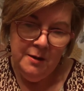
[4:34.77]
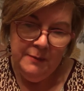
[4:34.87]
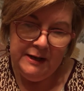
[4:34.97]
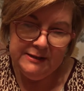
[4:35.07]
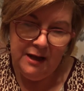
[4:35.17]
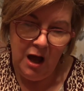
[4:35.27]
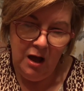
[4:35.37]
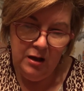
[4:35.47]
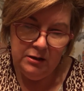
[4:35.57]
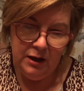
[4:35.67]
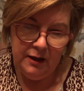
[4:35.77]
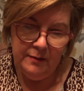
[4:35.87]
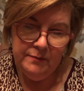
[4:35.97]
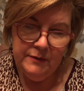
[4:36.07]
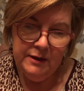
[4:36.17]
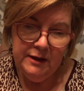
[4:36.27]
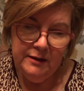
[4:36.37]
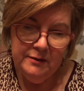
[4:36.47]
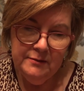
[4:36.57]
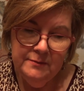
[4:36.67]
But it's called, uh,
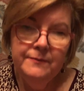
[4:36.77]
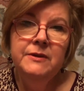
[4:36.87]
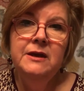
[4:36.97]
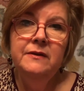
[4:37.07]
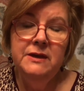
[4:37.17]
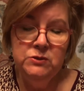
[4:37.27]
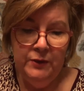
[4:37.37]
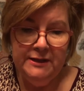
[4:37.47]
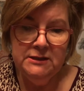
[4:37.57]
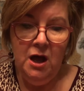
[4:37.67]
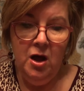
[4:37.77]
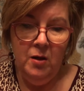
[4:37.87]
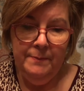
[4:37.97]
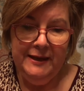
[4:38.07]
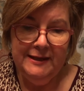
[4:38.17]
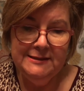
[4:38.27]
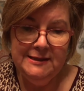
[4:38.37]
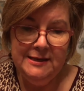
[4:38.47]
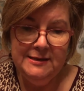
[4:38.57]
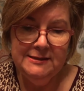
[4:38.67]
this one is called
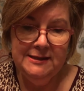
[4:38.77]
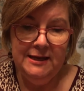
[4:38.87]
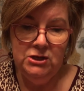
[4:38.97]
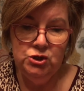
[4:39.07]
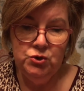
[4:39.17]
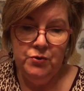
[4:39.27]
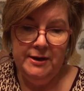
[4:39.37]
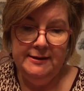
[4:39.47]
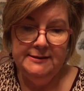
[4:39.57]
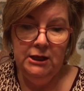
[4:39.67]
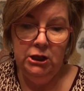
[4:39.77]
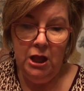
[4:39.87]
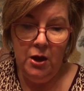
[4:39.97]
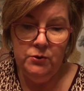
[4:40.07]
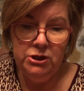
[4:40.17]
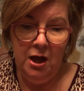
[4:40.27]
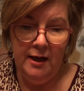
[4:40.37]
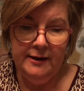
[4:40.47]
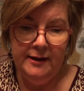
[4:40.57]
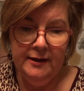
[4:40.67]
Pixie Skin Treats Glow
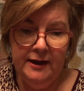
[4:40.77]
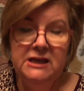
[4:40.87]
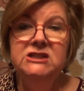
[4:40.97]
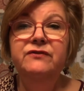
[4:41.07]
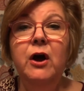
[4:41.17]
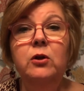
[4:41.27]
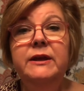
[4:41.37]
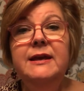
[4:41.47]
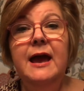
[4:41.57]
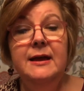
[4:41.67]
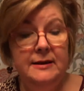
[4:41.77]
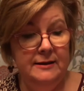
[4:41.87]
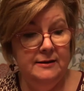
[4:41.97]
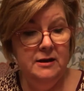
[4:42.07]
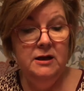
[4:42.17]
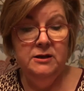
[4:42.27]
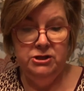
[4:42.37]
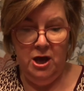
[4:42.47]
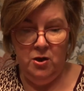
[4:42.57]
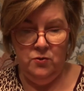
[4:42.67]
Tonic Exfoliating
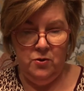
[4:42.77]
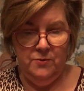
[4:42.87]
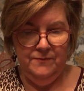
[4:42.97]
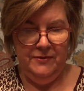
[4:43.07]
Toner.